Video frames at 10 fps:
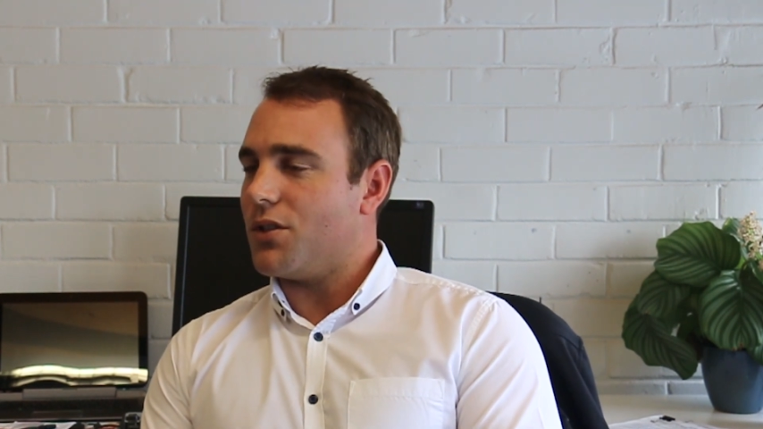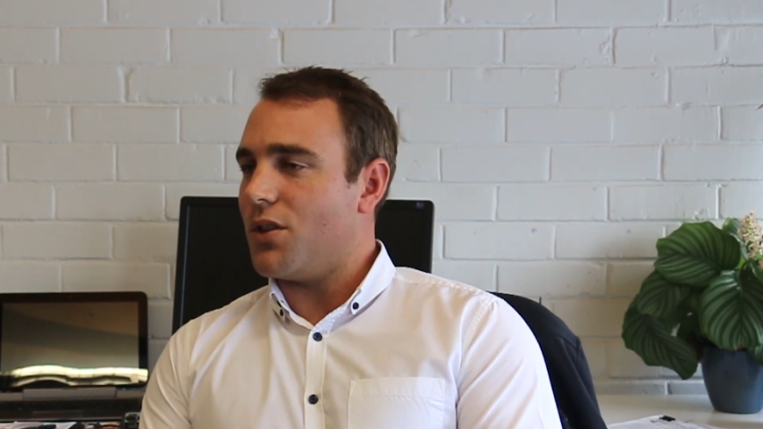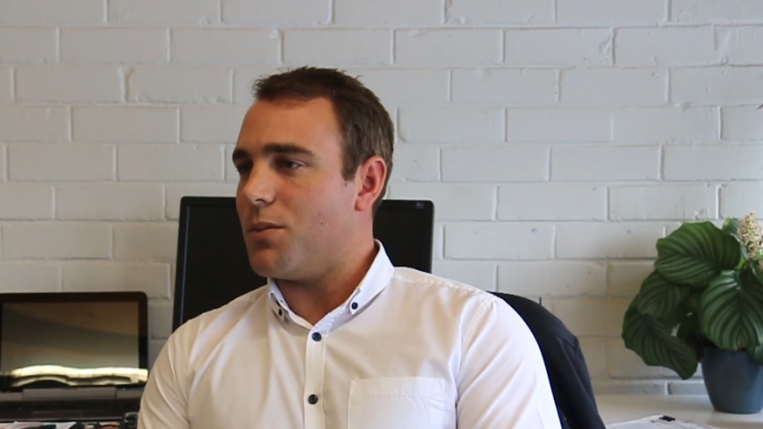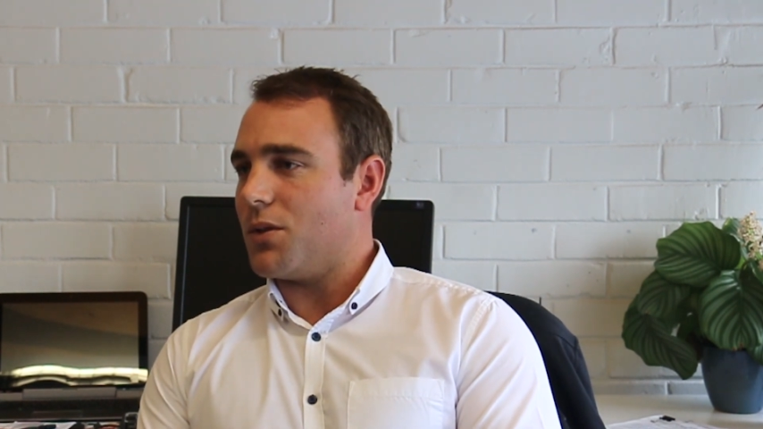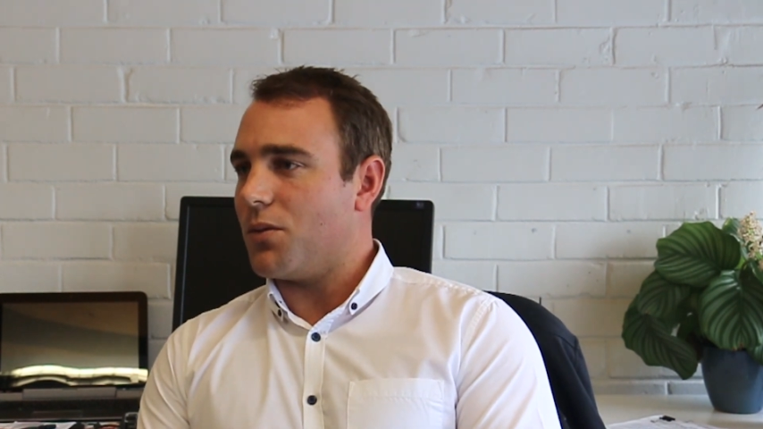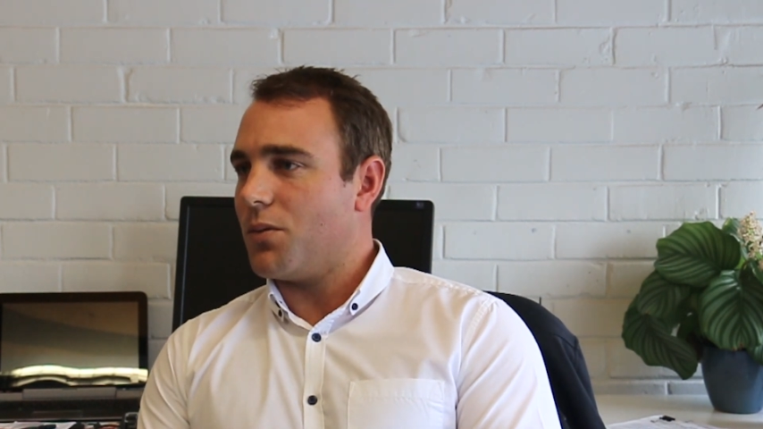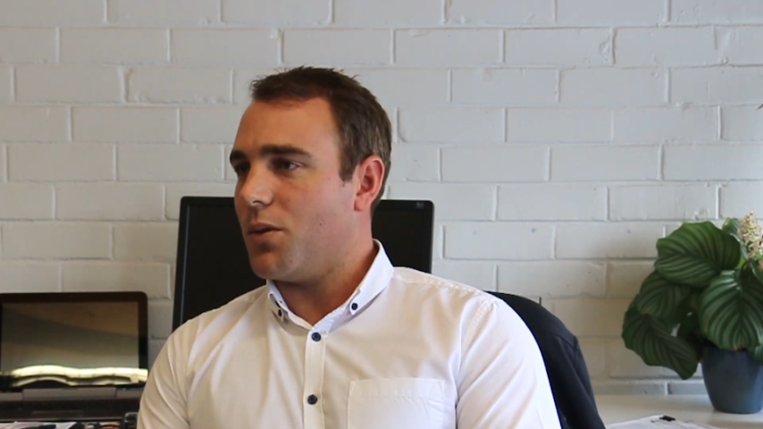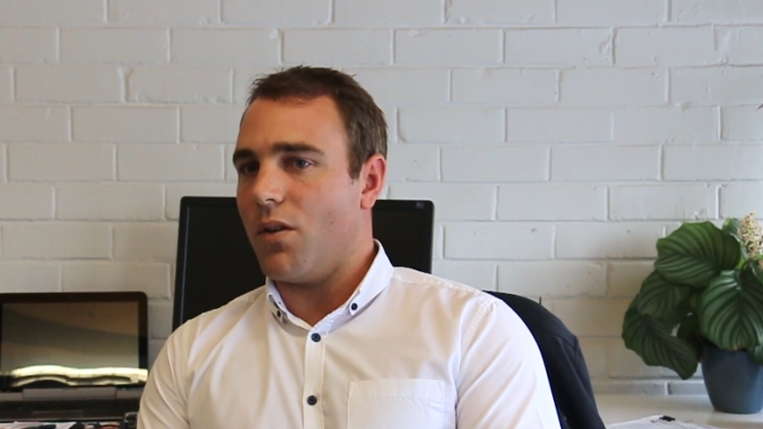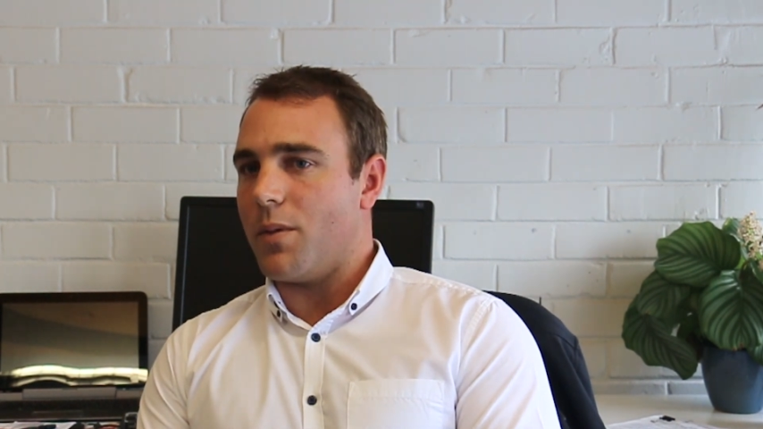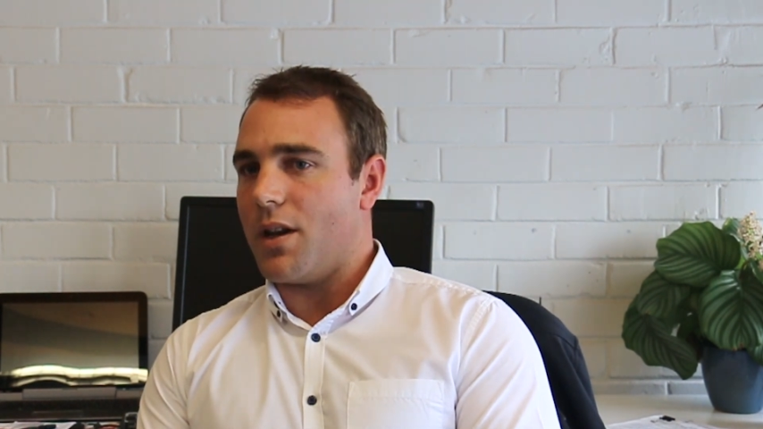in terms of
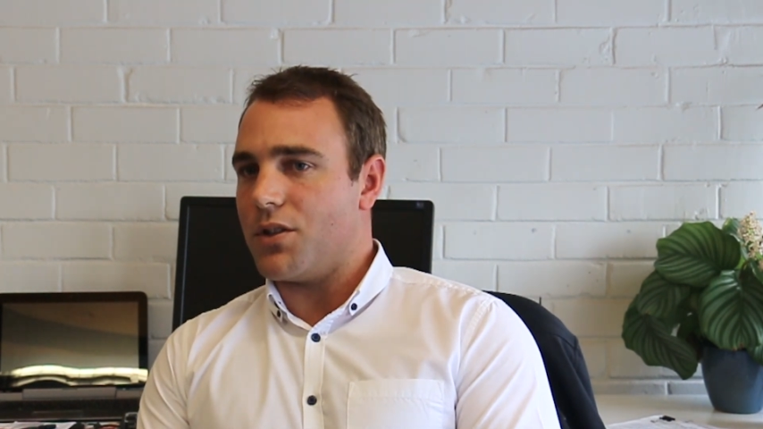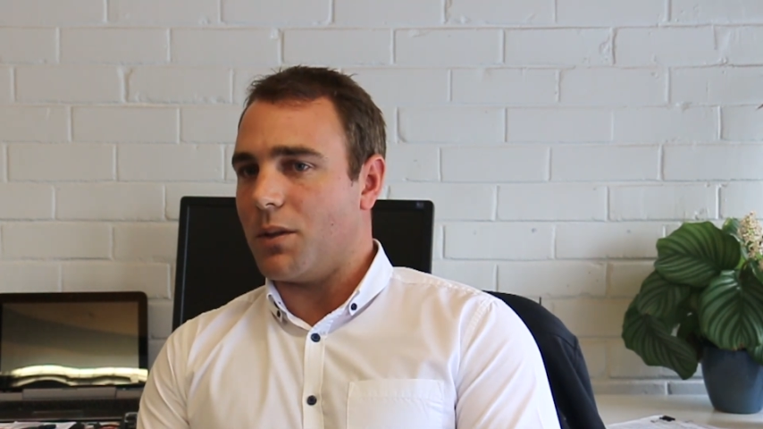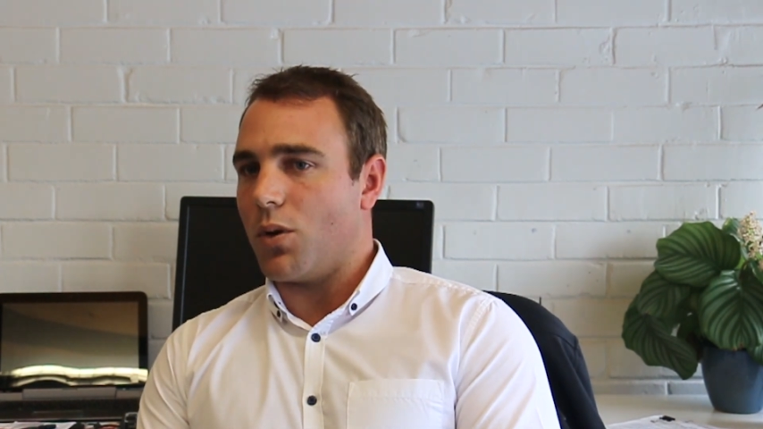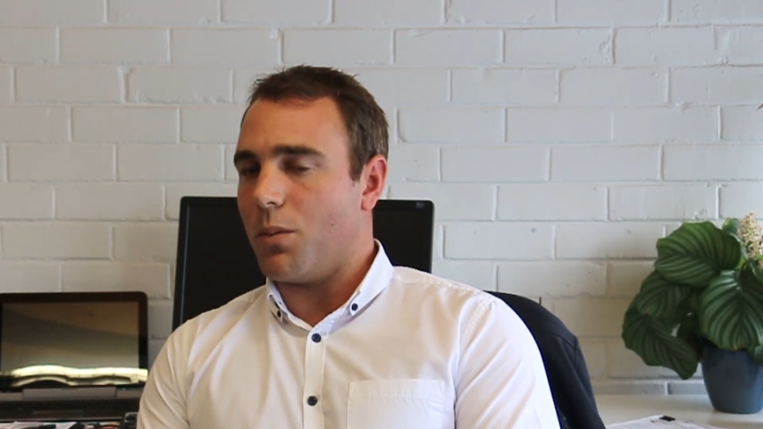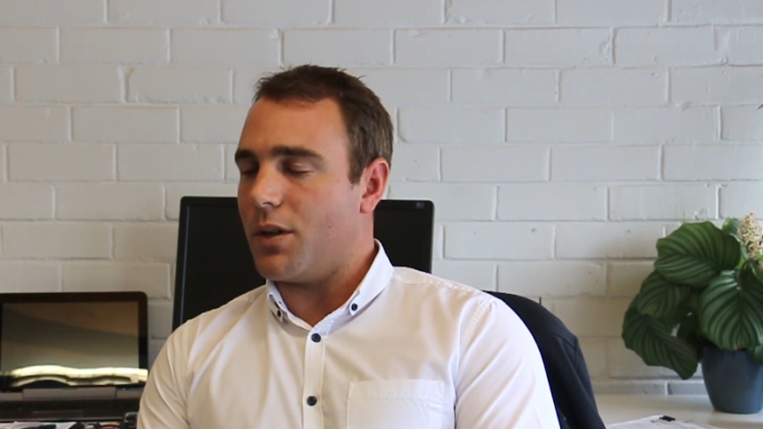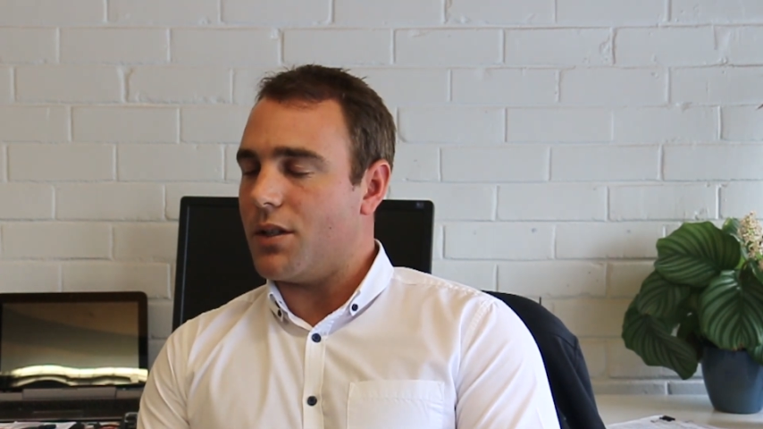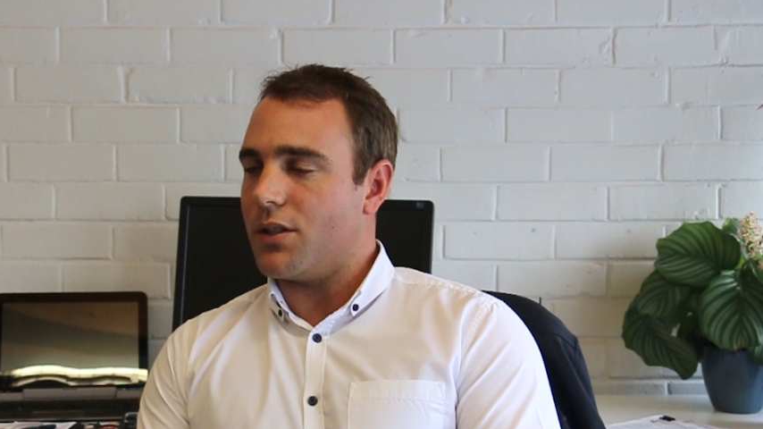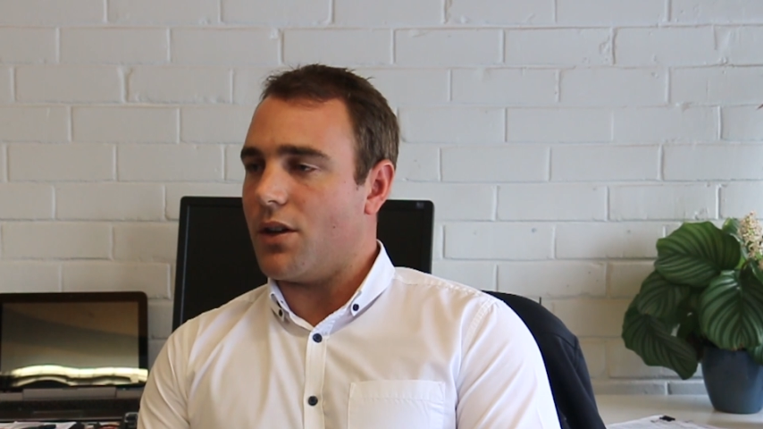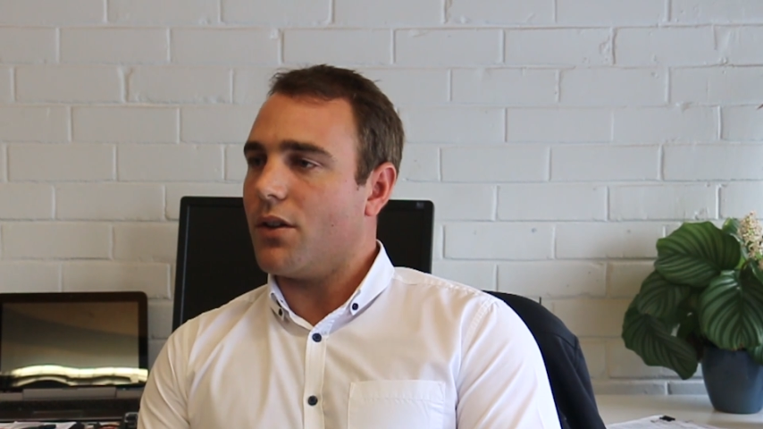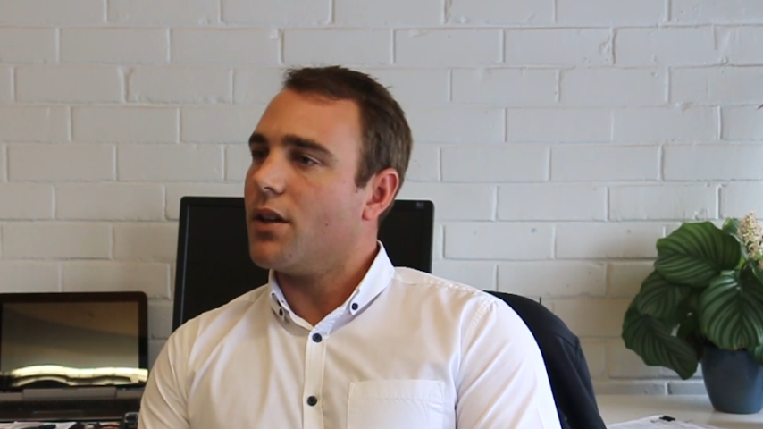managing properties.
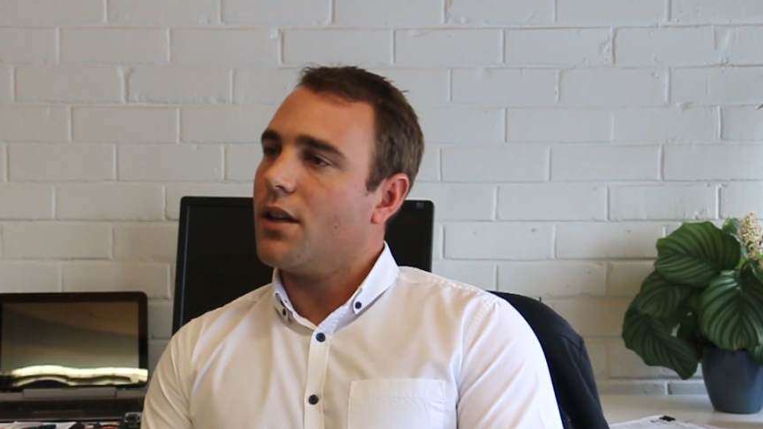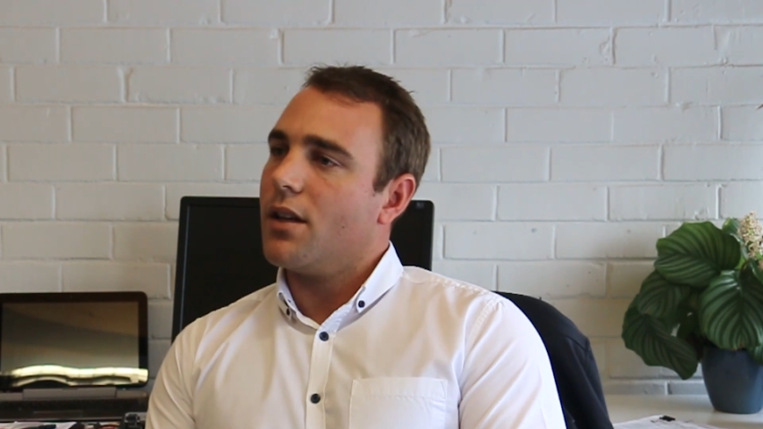So